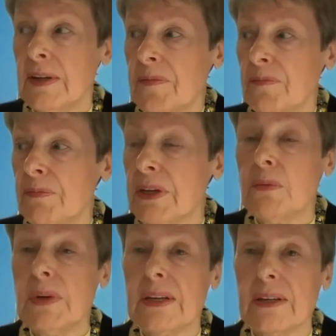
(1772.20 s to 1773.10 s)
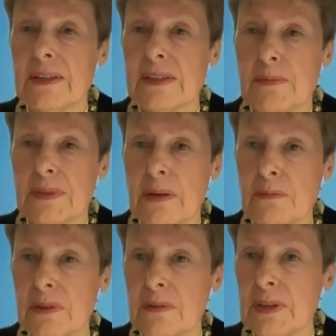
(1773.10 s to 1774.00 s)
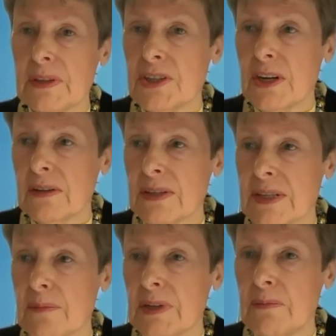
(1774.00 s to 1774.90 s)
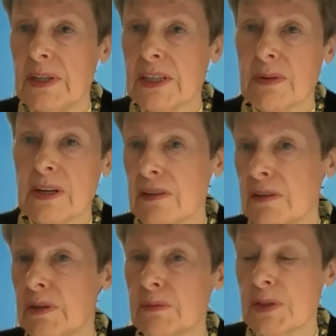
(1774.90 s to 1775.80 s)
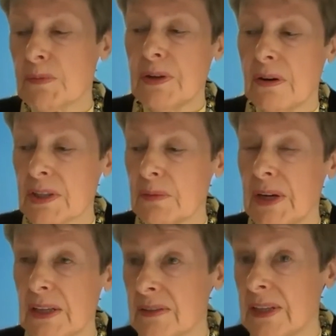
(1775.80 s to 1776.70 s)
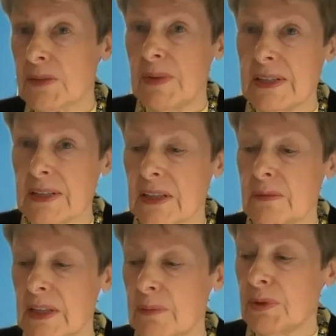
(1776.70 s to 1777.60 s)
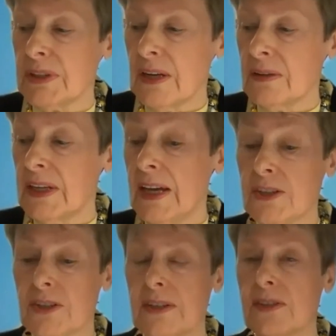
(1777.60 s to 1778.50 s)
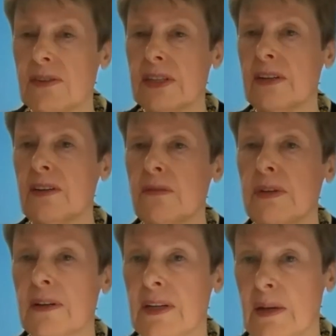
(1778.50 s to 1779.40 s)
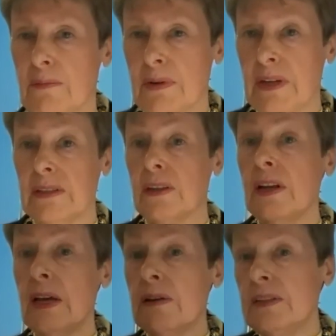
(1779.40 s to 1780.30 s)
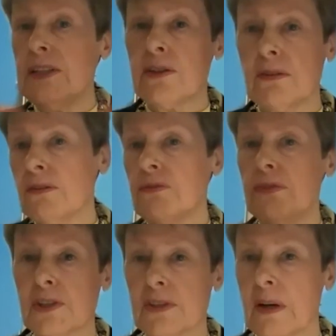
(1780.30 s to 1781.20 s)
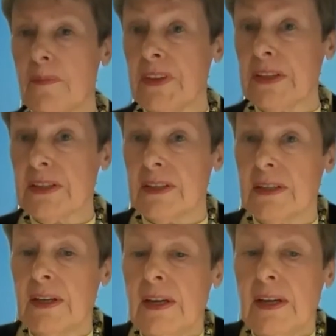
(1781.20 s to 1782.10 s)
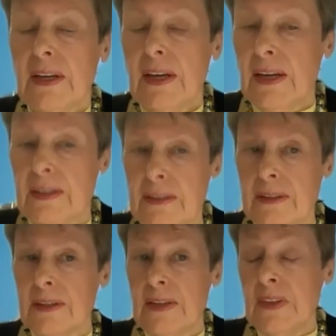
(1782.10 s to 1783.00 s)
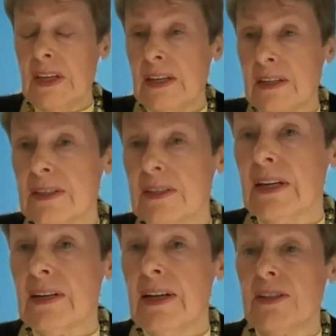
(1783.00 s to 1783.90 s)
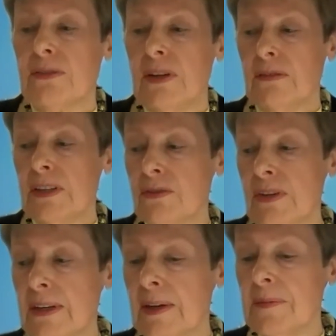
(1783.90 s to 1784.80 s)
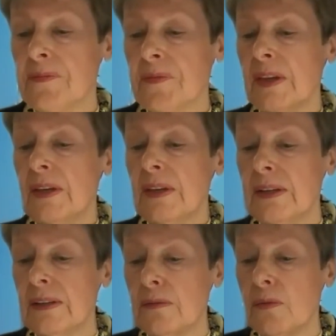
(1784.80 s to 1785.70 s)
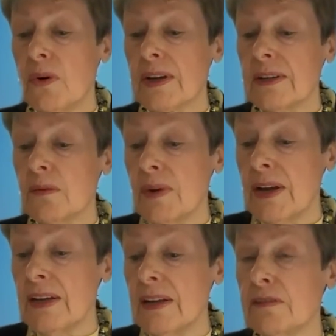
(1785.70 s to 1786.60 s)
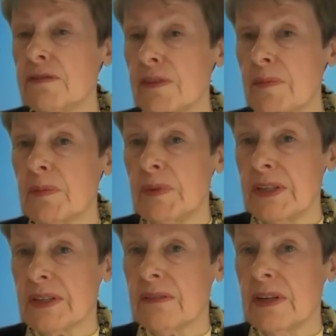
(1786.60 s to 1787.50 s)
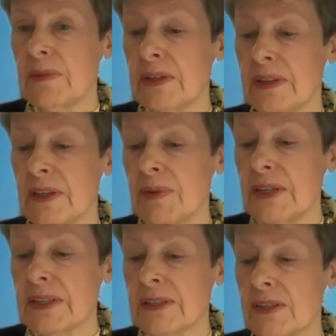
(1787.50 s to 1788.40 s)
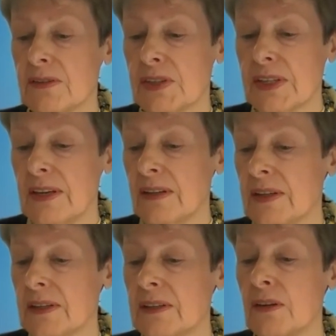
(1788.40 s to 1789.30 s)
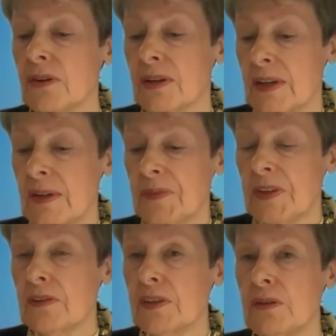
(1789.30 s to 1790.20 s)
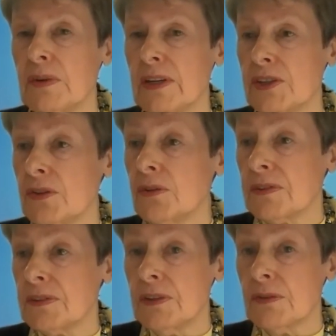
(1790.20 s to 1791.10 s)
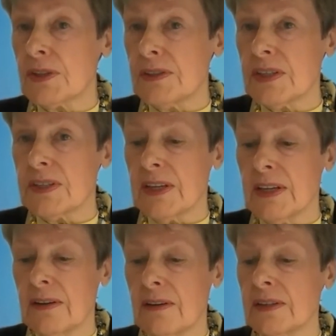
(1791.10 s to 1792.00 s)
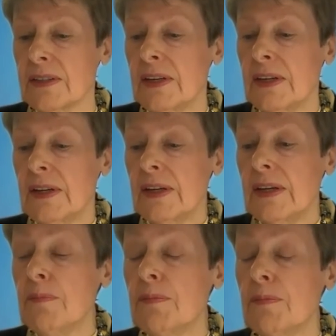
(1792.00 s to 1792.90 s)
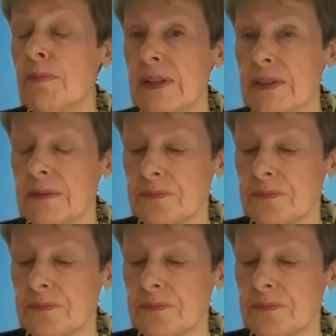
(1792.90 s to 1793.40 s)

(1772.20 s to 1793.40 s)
big week in September when the General Assembly meets, when everyone was preoccupied. That's basically when they put down the hatchet and sort of said, no, we're not going to implement it. Ditto, full stop, that's it. And in the end, that led to Eritrea walking away from the peace agreement and basically sort of saying that, look, the UN is useless. They cannot implement